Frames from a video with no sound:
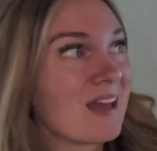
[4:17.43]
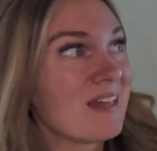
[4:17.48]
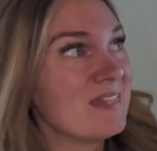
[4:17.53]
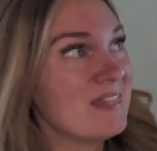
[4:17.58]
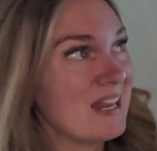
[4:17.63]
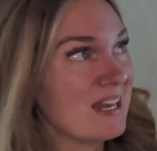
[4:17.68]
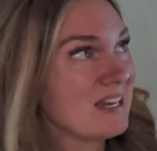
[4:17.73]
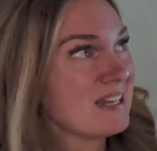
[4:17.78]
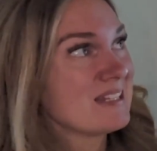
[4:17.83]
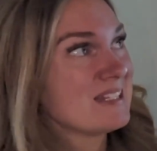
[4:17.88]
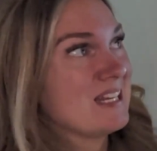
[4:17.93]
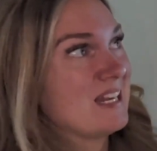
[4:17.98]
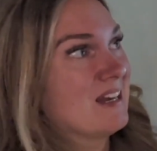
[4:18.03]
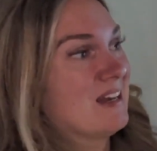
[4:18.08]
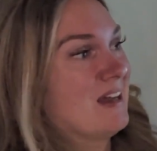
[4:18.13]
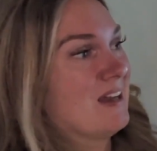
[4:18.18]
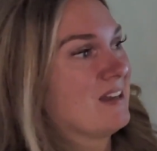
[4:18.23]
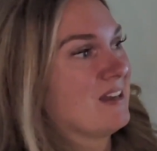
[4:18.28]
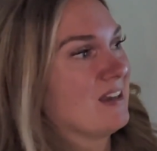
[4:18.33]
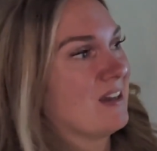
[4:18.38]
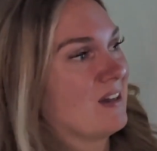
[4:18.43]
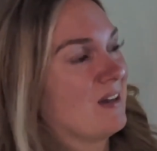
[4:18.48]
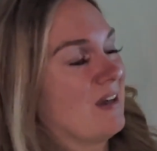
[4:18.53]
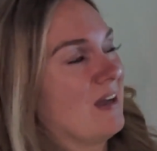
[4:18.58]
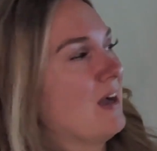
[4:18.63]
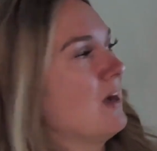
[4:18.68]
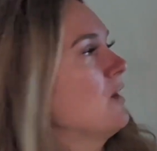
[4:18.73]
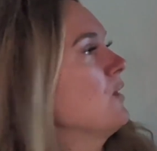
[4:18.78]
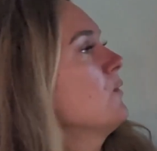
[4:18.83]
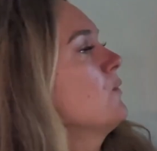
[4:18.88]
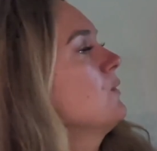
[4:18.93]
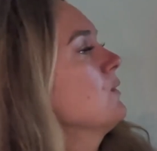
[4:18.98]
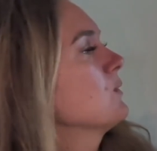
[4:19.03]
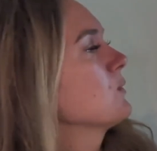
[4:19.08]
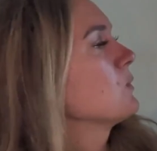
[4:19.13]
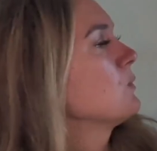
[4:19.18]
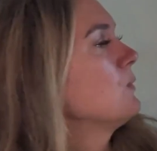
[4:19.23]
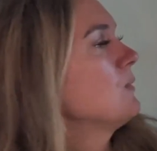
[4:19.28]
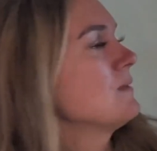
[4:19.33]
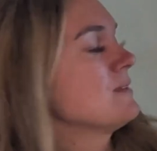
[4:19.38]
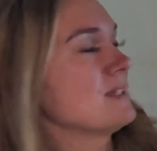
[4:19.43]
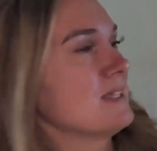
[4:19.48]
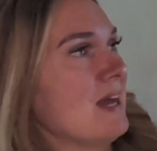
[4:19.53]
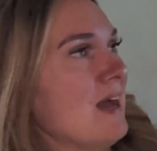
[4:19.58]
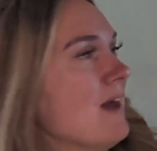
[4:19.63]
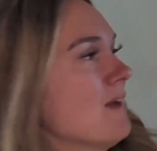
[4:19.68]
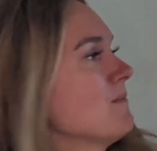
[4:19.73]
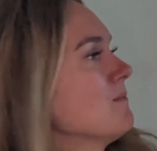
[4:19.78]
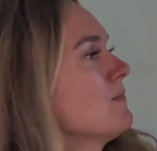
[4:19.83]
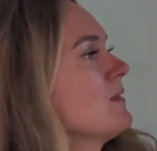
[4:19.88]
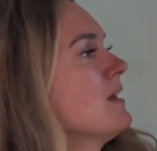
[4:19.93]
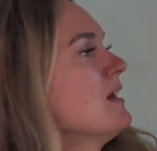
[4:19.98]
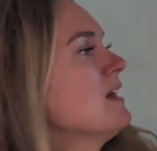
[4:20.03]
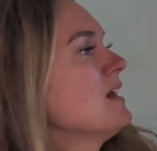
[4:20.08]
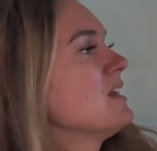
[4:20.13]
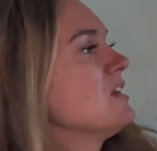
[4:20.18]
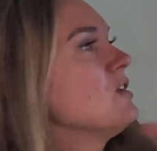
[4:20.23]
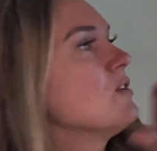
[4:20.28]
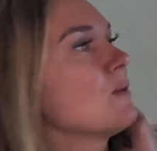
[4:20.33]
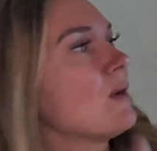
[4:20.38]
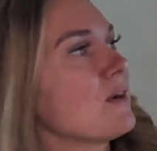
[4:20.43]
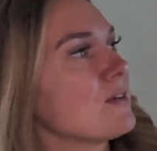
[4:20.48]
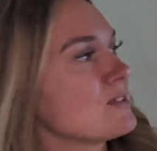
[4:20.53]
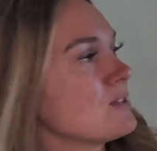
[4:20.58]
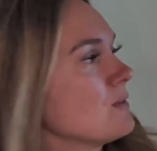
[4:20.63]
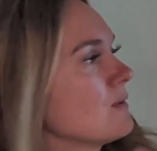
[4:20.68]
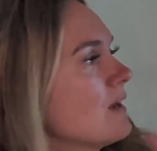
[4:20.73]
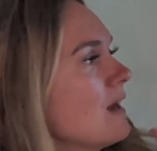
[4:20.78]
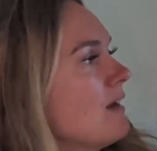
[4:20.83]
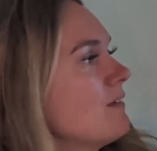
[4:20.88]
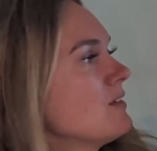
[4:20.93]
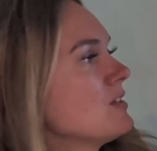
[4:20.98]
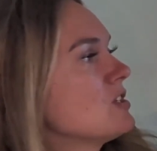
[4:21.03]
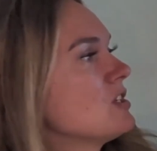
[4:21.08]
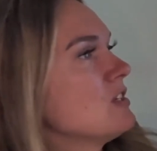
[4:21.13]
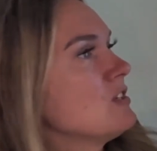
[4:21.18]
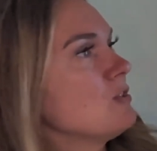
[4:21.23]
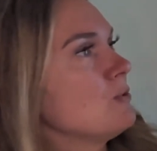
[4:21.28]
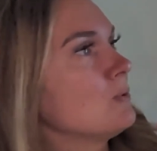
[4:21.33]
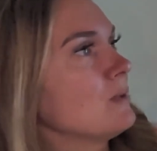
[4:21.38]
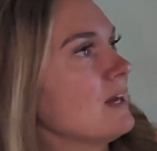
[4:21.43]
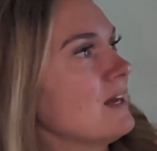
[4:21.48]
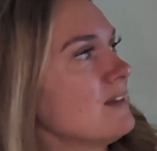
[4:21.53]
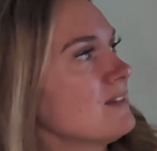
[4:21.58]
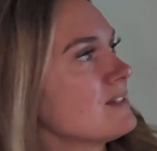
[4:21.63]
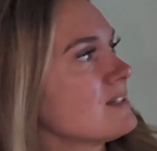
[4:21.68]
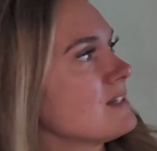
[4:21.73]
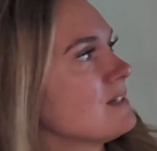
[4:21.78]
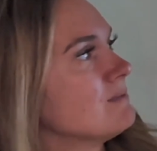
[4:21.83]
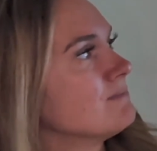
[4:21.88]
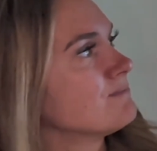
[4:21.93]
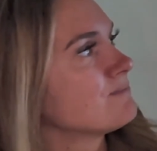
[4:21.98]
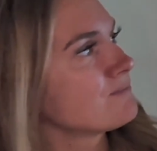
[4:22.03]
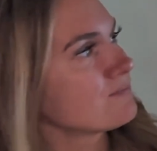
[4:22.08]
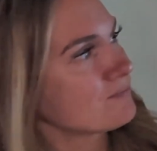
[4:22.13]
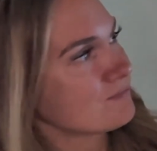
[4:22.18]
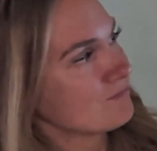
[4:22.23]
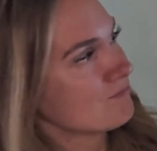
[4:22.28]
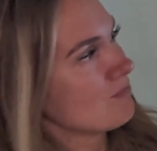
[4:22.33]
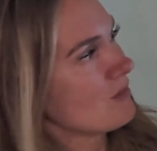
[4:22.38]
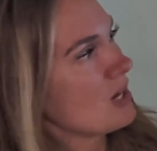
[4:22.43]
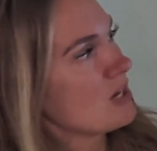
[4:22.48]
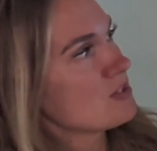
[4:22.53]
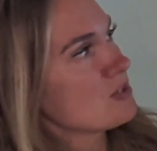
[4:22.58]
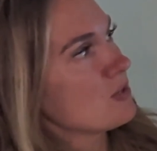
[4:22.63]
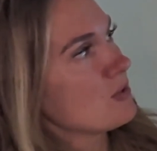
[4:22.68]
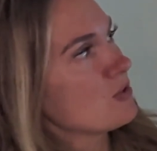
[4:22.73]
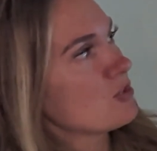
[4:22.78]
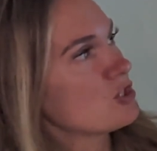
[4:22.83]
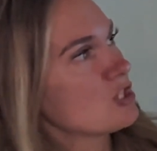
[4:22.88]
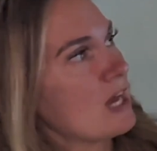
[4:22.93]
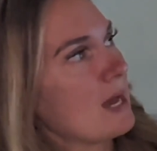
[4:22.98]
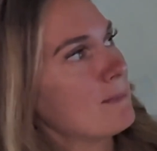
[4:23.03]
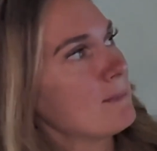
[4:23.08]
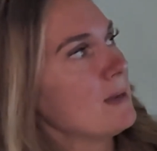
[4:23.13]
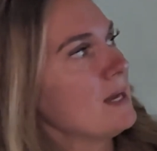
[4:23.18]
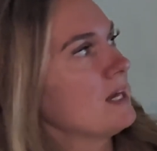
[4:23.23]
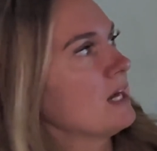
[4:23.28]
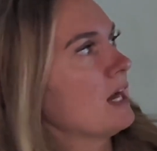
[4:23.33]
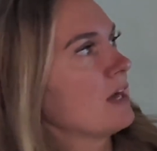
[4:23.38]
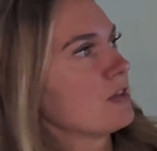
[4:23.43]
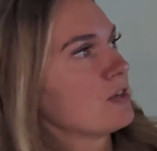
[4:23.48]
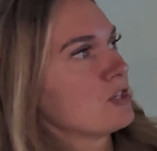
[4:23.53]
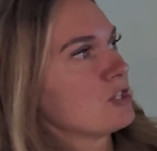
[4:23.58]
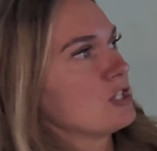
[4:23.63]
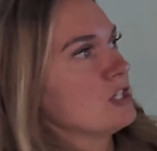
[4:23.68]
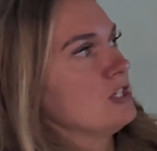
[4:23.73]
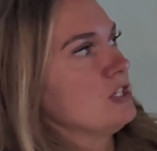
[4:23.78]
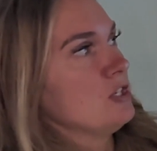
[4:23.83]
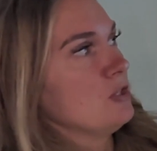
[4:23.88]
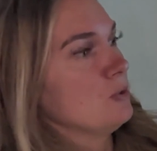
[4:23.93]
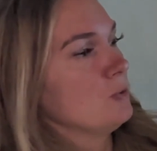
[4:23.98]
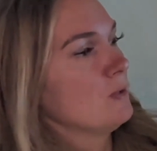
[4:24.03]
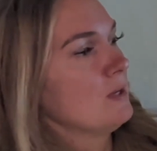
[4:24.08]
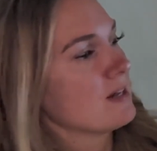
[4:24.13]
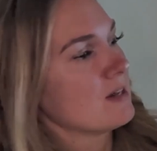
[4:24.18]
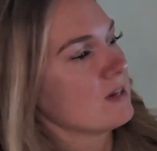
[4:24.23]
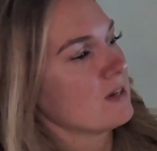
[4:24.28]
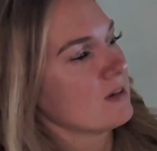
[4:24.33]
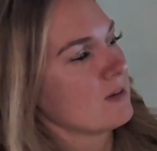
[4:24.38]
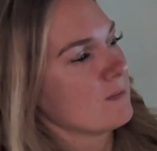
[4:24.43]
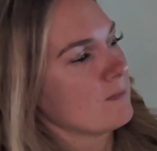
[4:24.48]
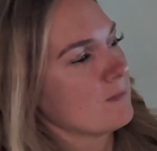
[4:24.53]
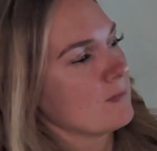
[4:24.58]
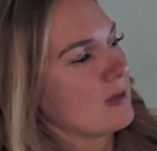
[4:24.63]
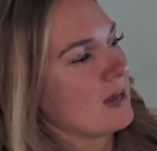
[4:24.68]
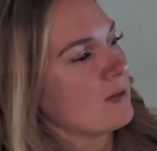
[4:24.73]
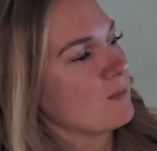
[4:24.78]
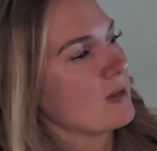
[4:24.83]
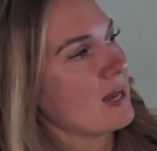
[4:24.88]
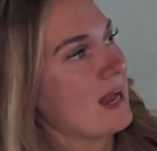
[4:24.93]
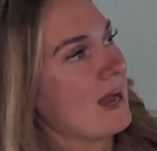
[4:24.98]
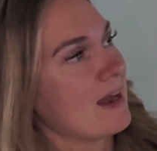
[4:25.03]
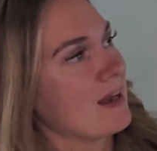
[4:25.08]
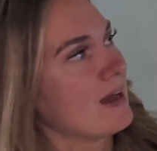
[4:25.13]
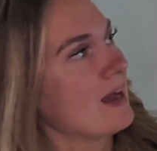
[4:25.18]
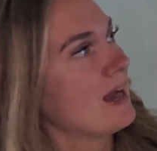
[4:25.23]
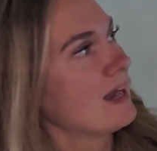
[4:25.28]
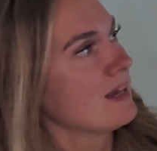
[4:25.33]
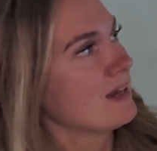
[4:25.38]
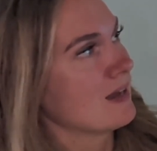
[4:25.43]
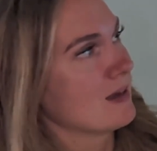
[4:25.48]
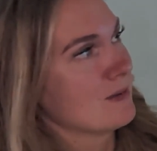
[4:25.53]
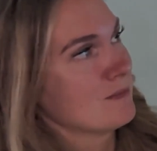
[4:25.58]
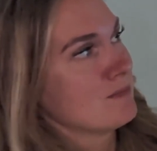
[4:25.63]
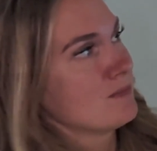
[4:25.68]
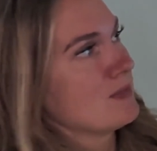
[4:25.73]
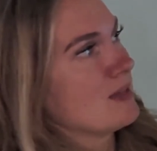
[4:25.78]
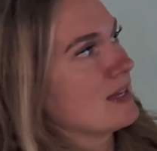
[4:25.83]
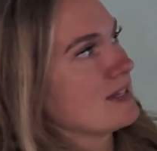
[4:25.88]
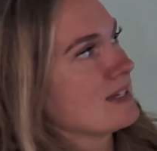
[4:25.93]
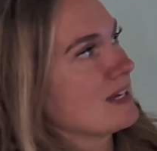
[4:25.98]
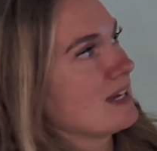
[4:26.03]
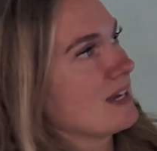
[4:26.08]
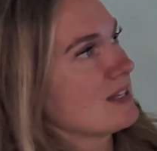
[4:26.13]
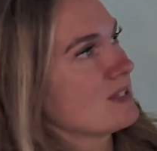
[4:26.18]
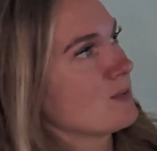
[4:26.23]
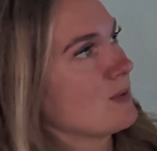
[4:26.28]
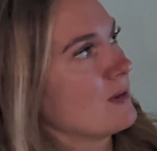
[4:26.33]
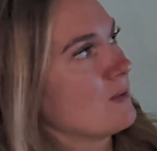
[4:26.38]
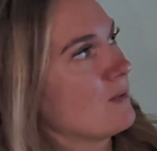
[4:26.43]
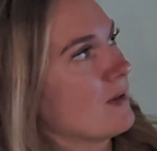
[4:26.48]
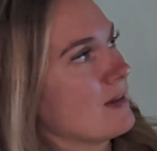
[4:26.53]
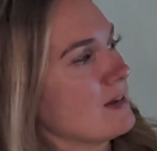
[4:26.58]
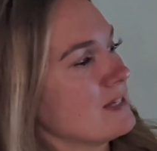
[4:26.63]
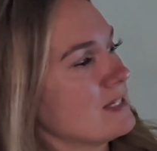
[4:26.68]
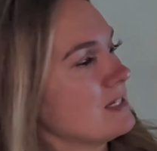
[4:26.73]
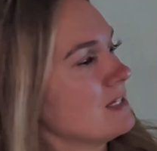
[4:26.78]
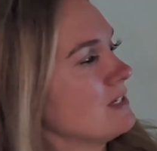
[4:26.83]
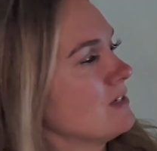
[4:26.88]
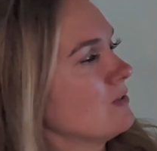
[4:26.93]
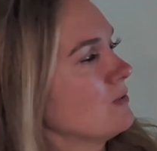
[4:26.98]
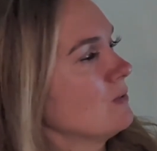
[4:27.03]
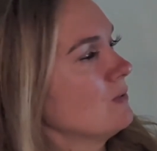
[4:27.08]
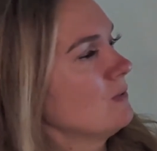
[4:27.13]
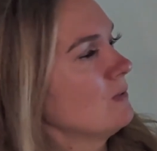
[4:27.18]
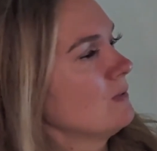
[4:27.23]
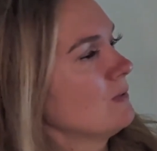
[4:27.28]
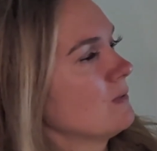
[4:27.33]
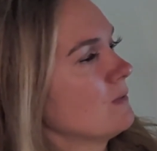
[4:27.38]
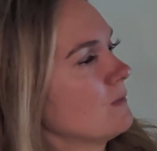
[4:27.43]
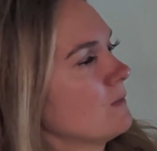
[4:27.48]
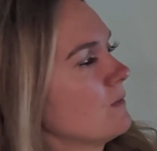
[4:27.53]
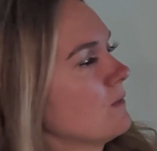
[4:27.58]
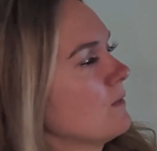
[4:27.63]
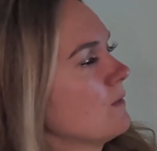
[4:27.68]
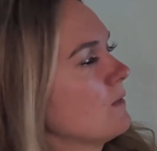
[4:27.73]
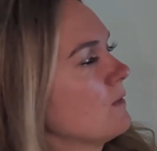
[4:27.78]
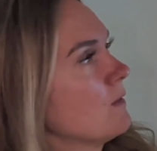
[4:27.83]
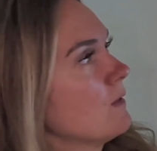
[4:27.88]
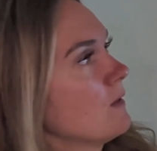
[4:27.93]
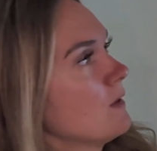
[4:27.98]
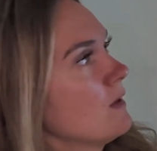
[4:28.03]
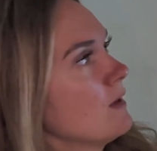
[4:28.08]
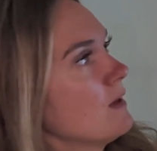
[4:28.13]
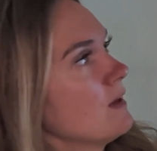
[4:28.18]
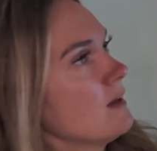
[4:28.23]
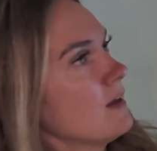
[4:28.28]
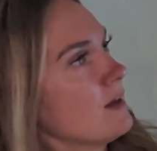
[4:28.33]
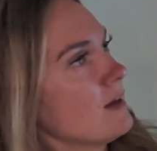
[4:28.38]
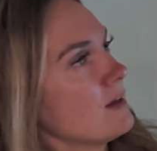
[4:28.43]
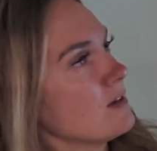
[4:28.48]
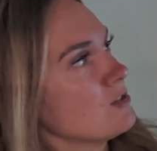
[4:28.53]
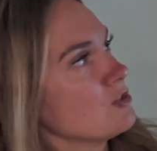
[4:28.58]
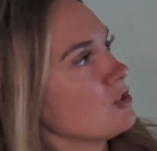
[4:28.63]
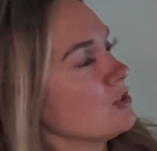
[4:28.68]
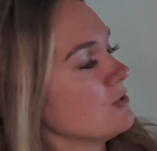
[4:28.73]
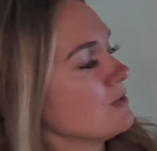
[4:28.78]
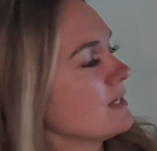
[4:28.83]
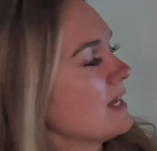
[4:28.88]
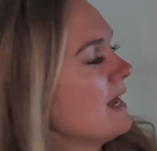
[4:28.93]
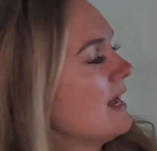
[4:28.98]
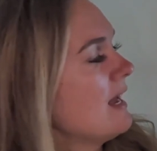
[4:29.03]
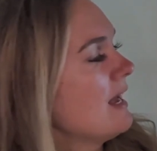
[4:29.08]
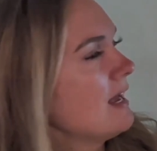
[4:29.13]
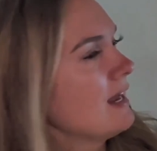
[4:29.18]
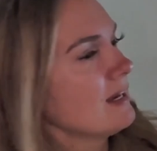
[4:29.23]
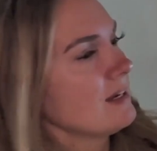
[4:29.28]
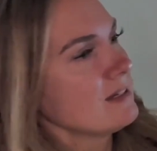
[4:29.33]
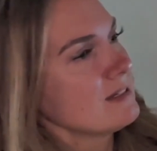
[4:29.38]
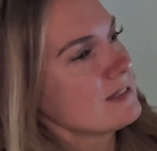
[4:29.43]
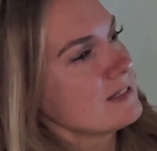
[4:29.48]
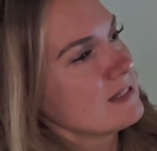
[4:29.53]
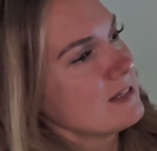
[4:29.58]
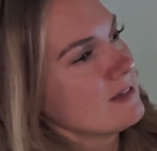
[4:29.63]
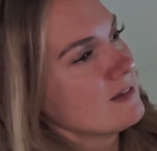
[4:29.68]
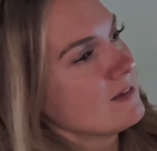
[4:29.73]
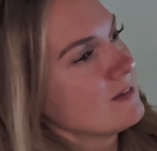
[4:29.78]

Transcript: They can see it on here. How cool is that? You also can have a to-do list. So there's shopping, other to-do here. I would add item. That's, I guess, what I wanted to do. You choose eggs.